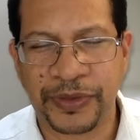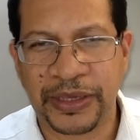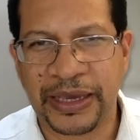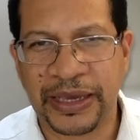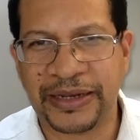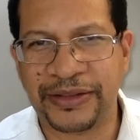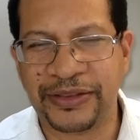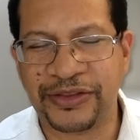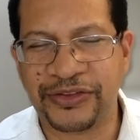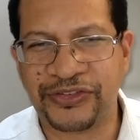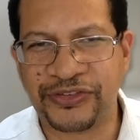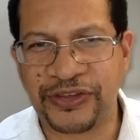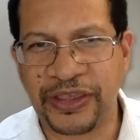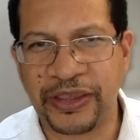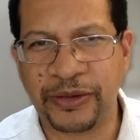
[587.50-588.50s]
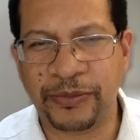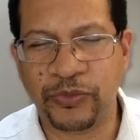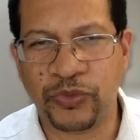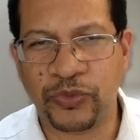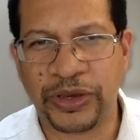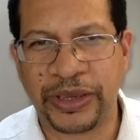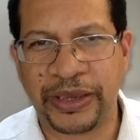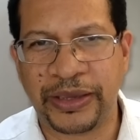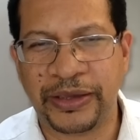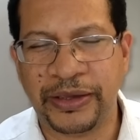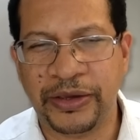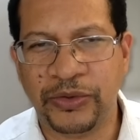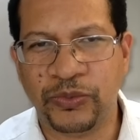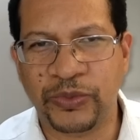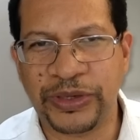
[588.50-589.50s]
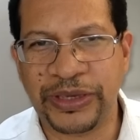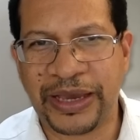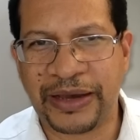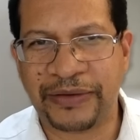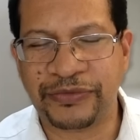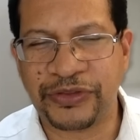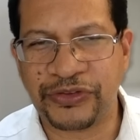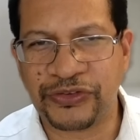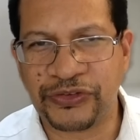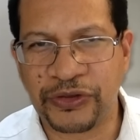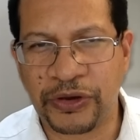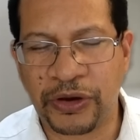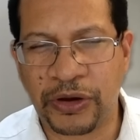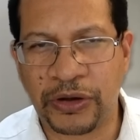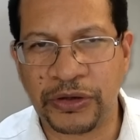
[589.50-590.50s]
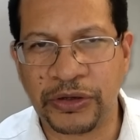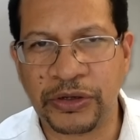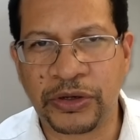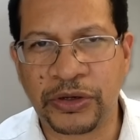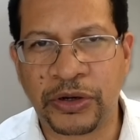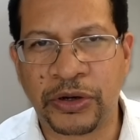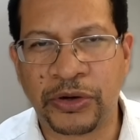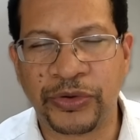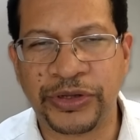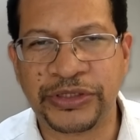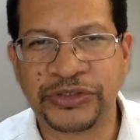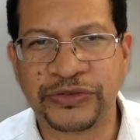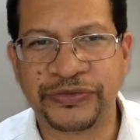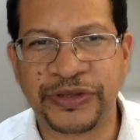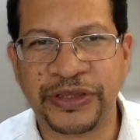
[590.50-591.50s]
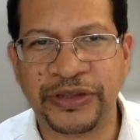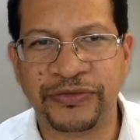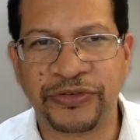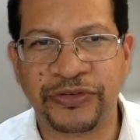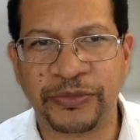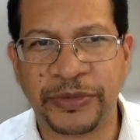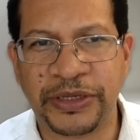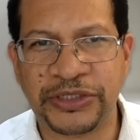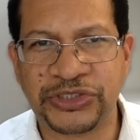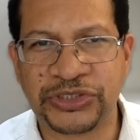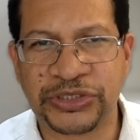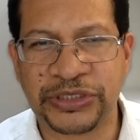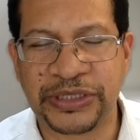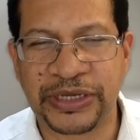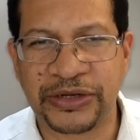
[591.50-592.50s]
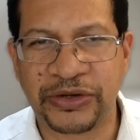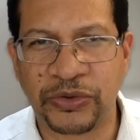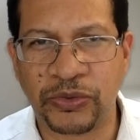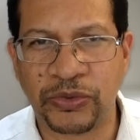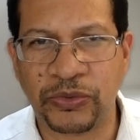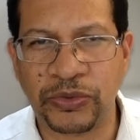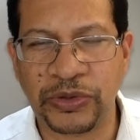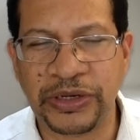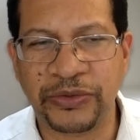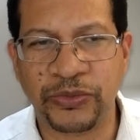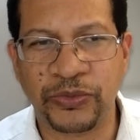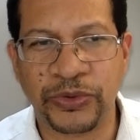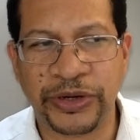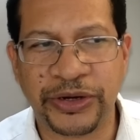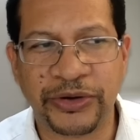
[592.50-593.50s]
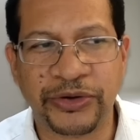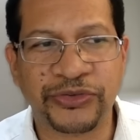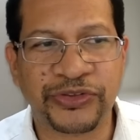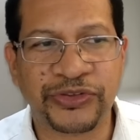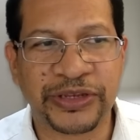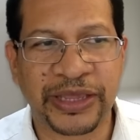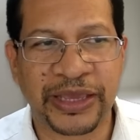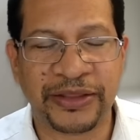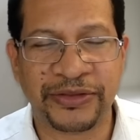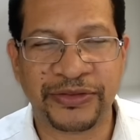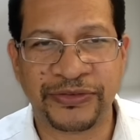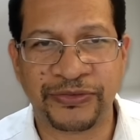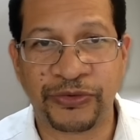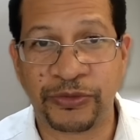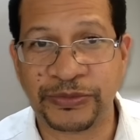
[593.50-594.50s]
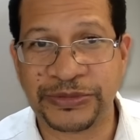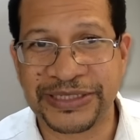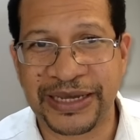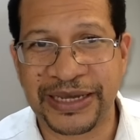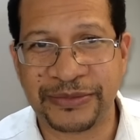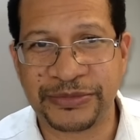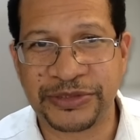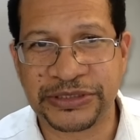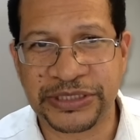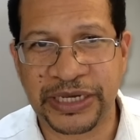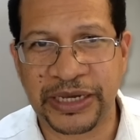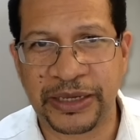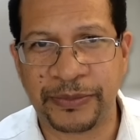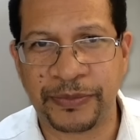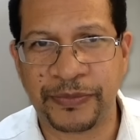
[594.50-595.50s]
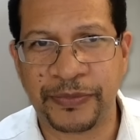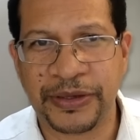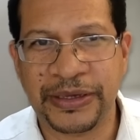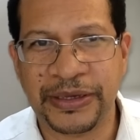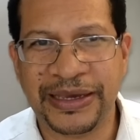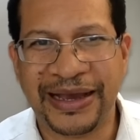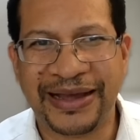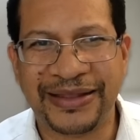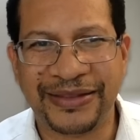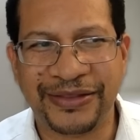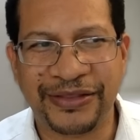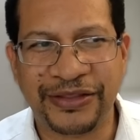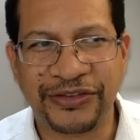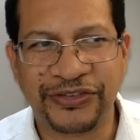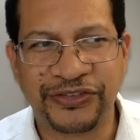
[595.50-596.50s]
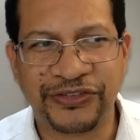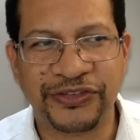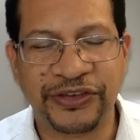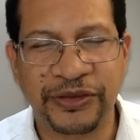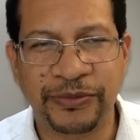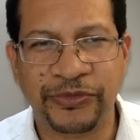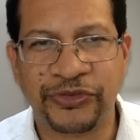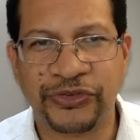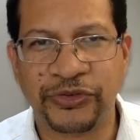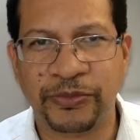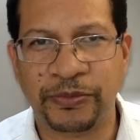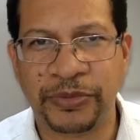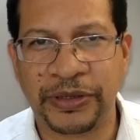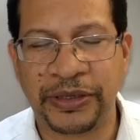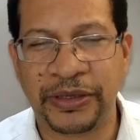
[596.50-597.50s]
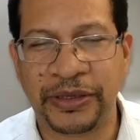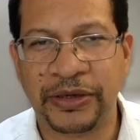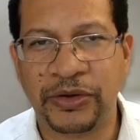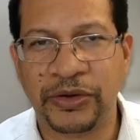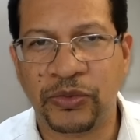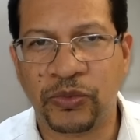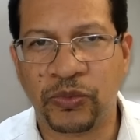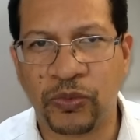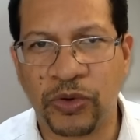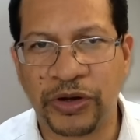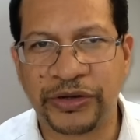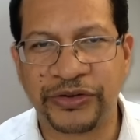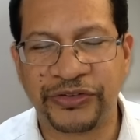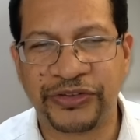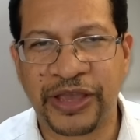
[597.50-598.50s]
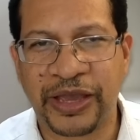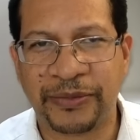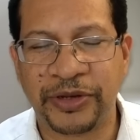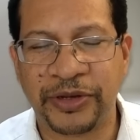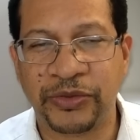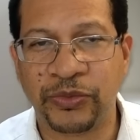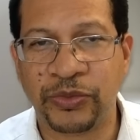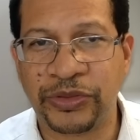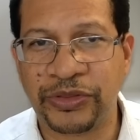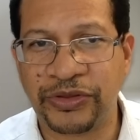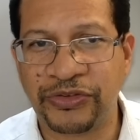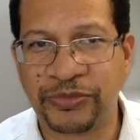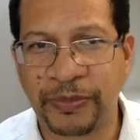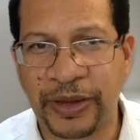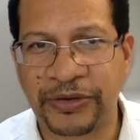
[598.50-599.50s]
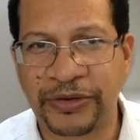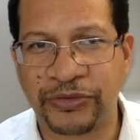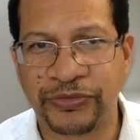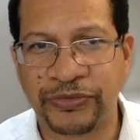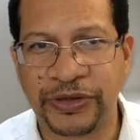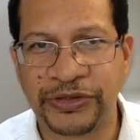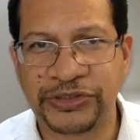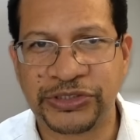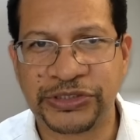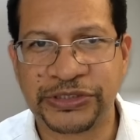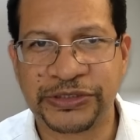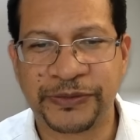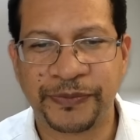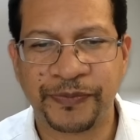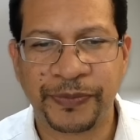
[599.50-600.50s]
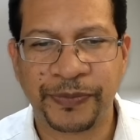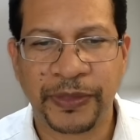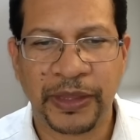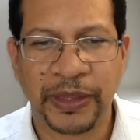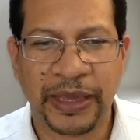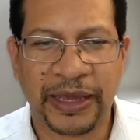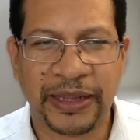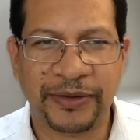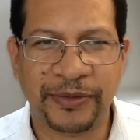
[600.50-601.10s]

And in the same way, we have this undercurrent of inflammation that only rears its head from time to time. And this seems to be what is happening with these macrophages. And